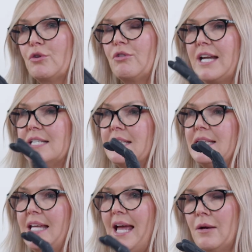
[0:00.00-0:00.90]
creating
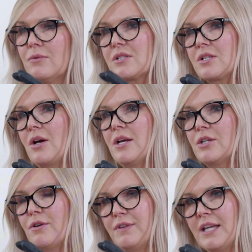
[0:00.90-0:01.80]
the outside
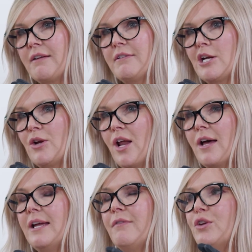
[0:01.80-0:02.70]
of the areola
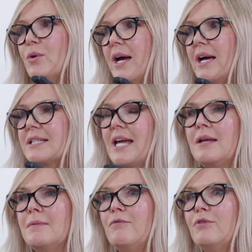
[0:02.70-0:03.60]
if you had a
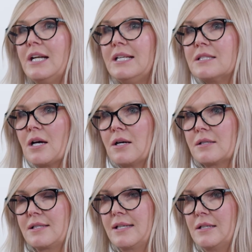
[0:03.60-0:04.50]
really dark
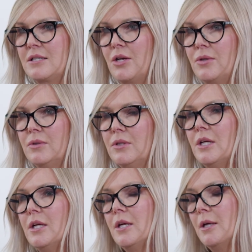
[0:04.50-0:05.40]
skin tone.
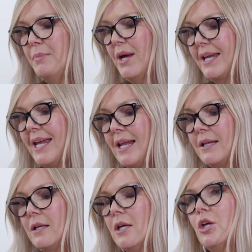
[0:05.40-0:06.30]
But again,
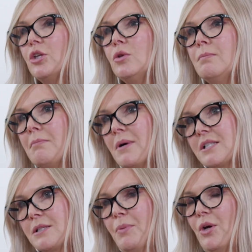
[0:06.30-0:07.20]
you
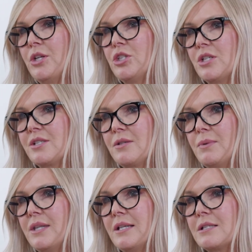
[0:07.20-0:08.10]
must put an adjuster with
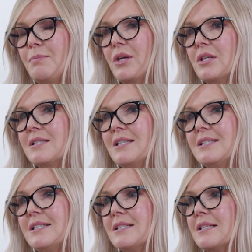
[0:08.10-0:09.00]
this because this
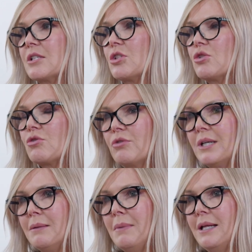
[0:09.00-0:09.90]
is
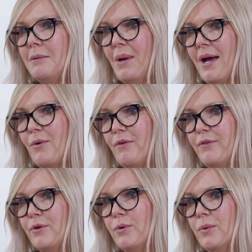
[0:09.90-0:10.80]
extremely
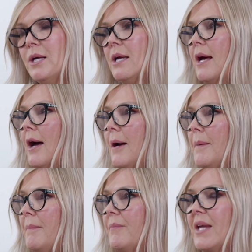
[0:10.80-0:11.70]
powerful,
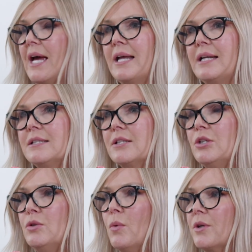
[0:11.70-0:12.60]
and
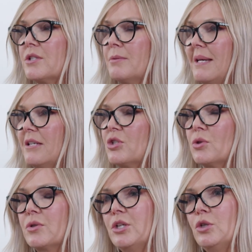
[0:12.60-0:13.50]
you want to make sure that